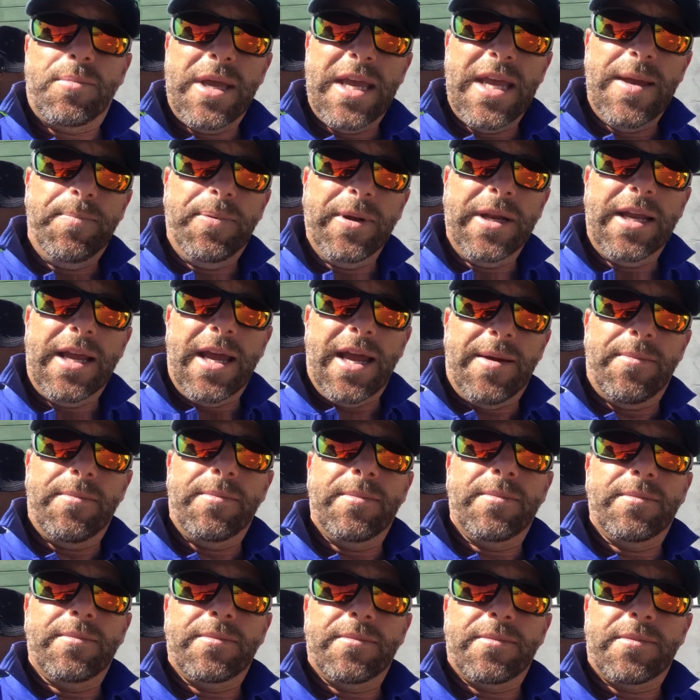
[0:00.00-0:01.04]

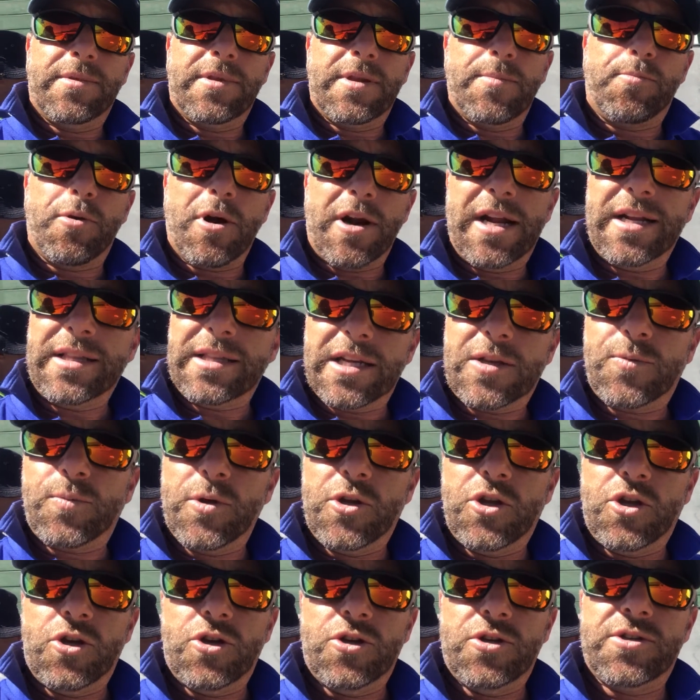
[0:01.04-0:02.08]
EPDM, the product that
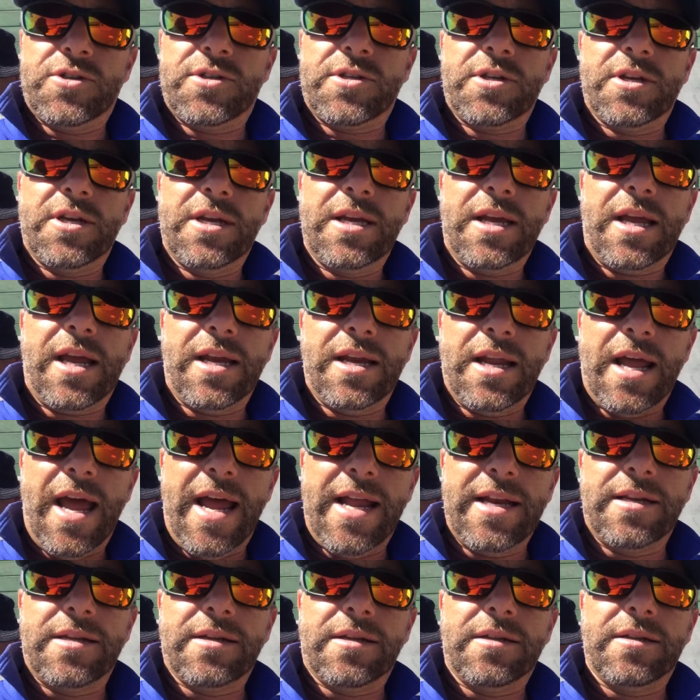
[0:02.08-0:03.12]
we use, can
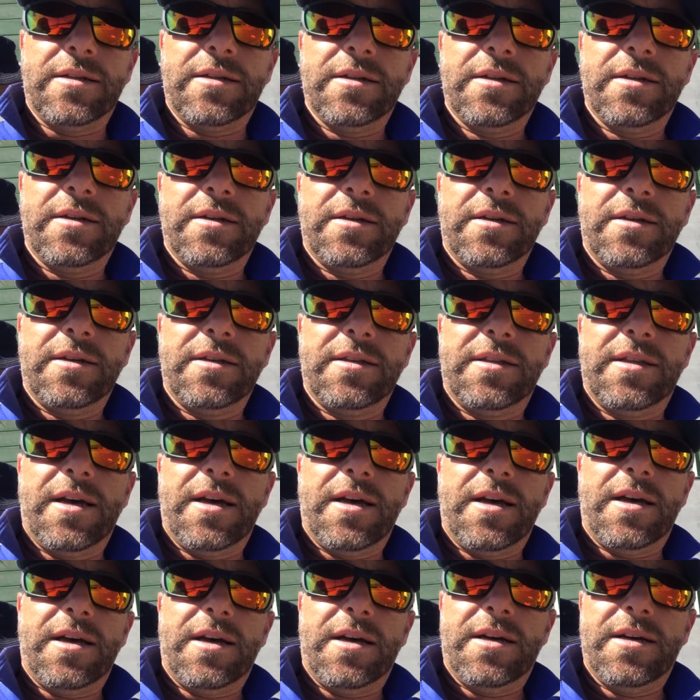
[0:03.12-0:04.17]
handle
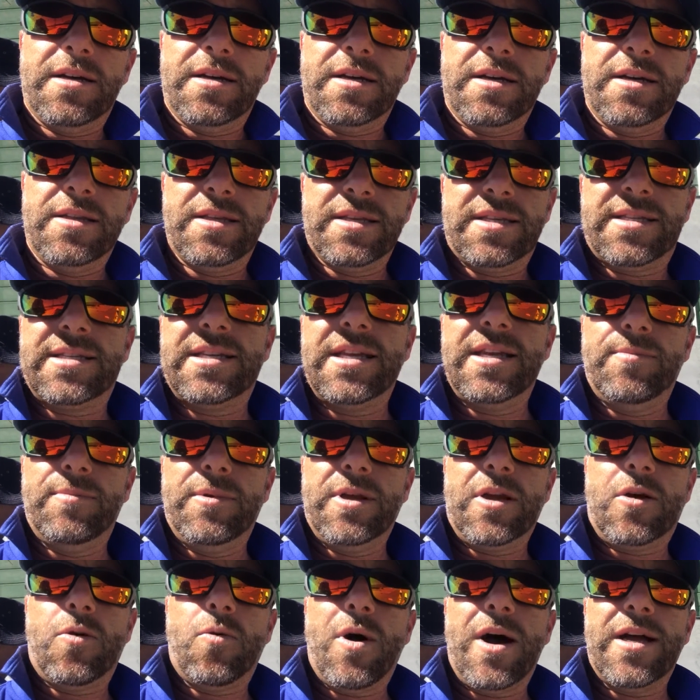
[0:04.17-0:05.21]
the
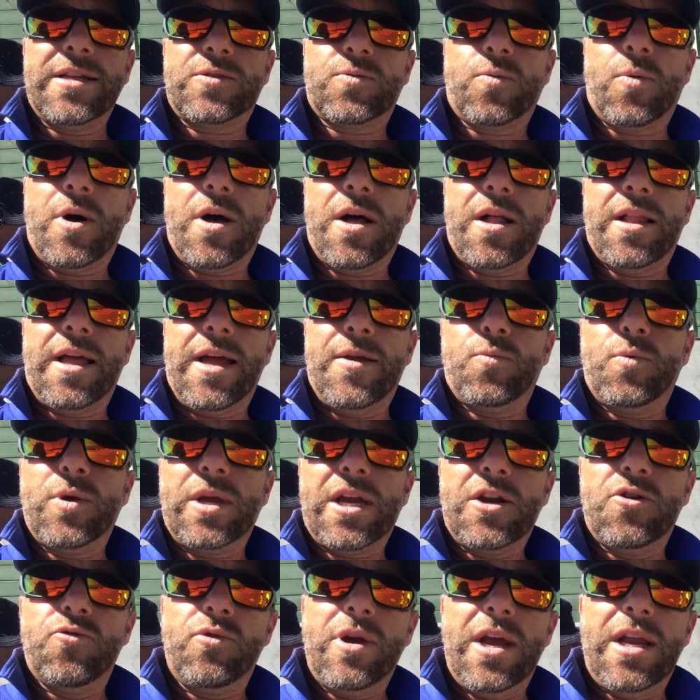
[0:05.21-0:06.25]
seaming quite well, and we
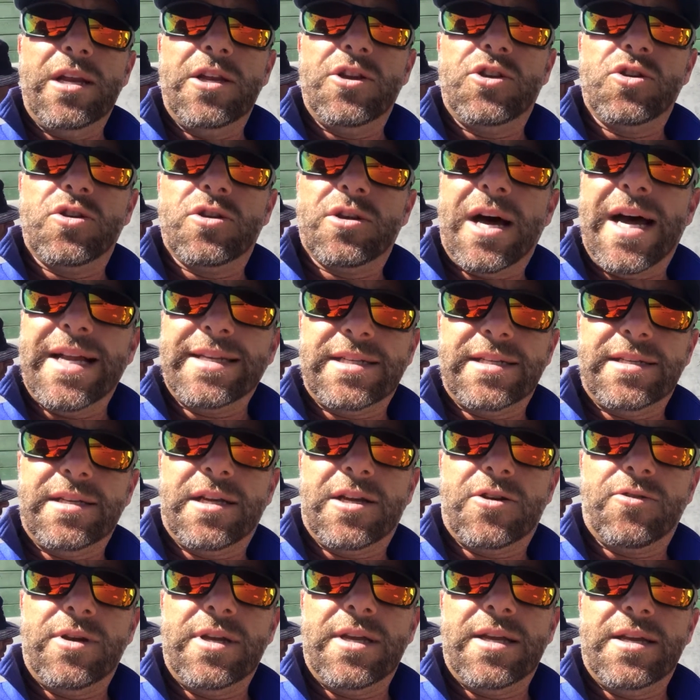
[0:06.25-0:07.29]
can really do 90
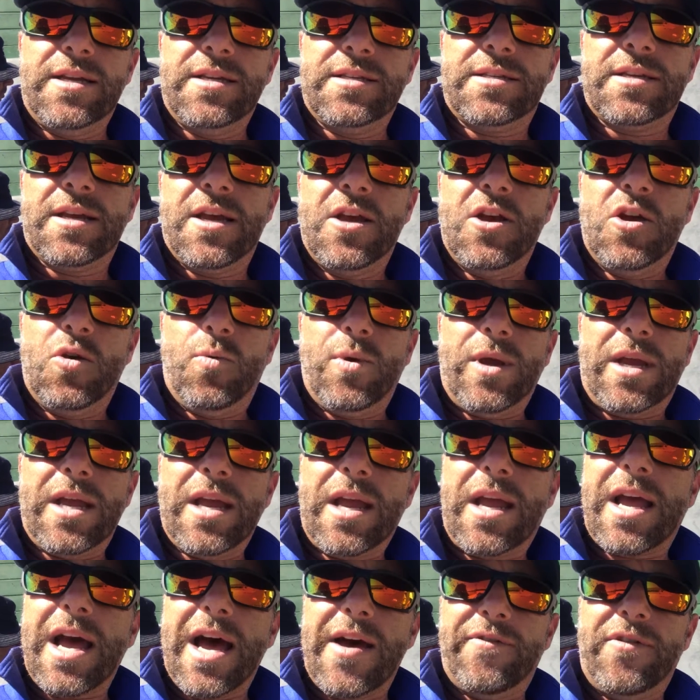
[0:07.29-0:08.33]
degrees. We
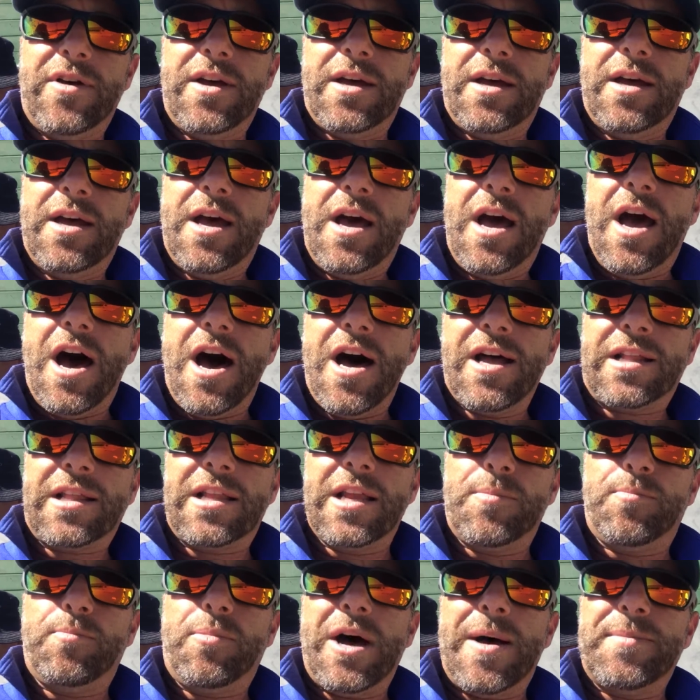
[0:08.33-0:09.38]
can cover
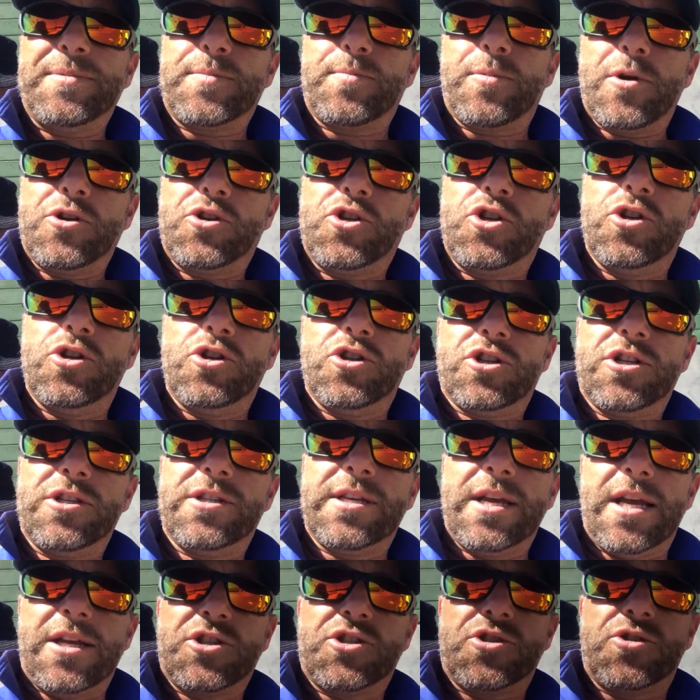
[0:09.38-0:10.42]
outlet pipes,
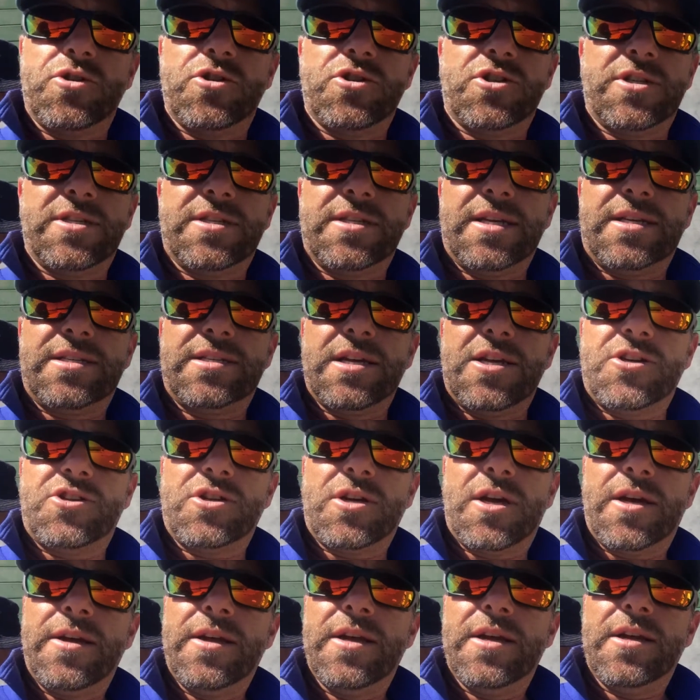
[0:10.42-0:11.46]
protrusions, extrusions,
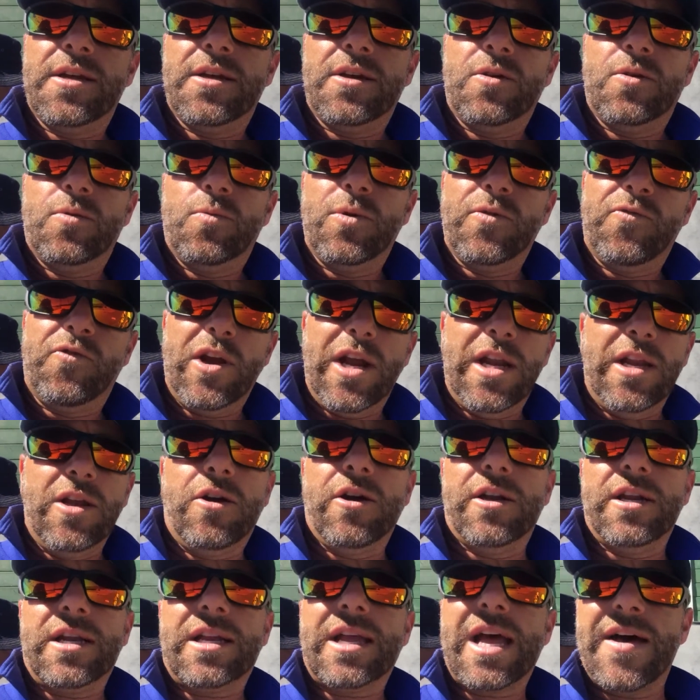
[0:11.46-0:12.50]
etc. We've really
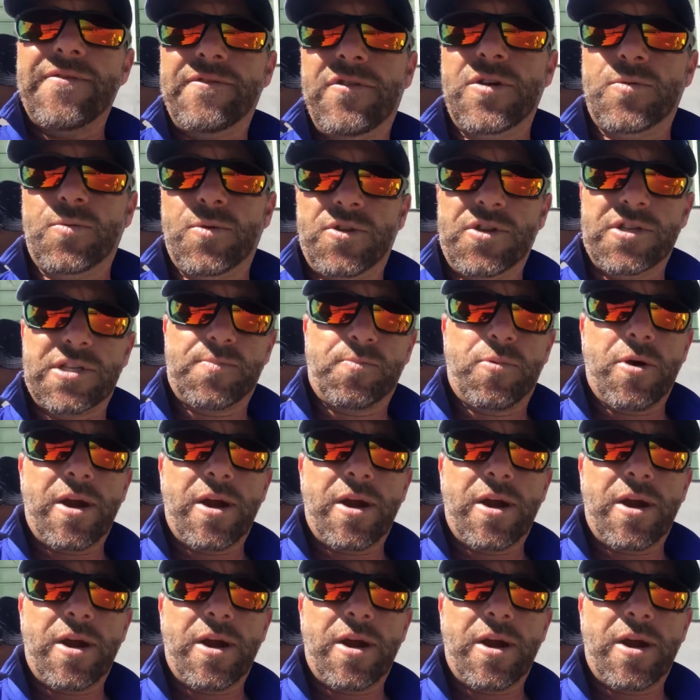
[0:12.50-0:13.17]
got it covered with this